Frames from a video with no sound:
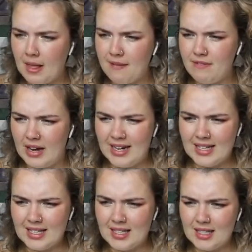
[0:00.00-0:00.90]

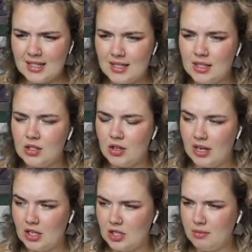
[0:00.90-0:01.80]
Finances?
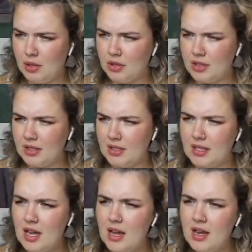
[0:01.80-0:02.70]
Donation boxes.
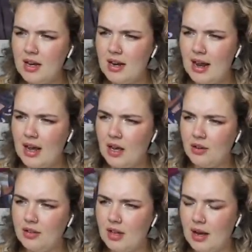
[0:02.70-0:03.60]
Now,
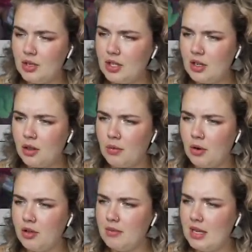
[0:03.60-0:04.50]
I'm just going to throw
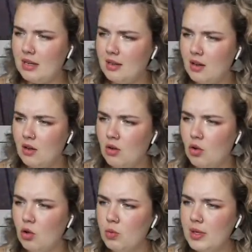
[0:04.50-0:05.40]
them in
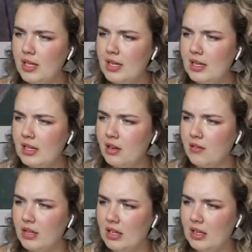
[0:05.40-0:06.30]
all willy-nilly over
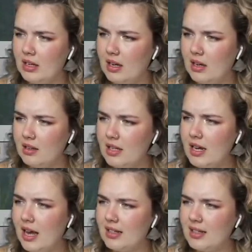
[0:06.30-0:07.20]
here, ugly
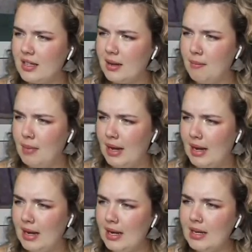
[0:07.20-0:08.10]
as can be.